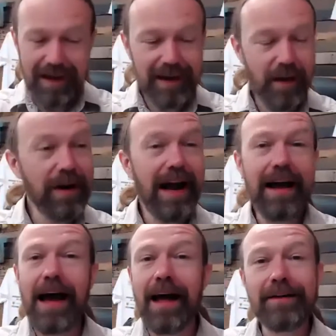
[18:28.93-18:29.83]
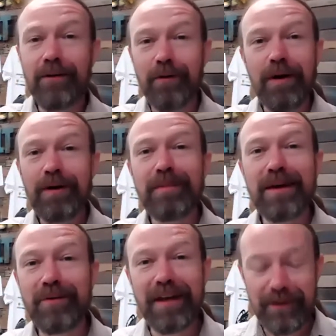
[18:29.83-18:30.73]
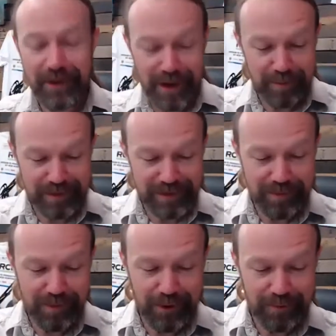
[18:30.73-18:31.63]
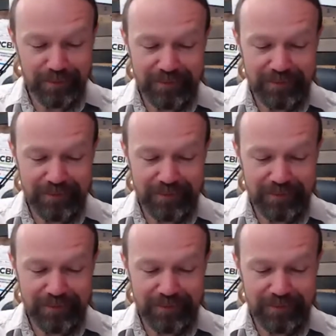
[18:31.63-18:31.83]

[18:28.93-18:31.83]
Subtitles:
Cohen, I don't know where I'd be without your help and support.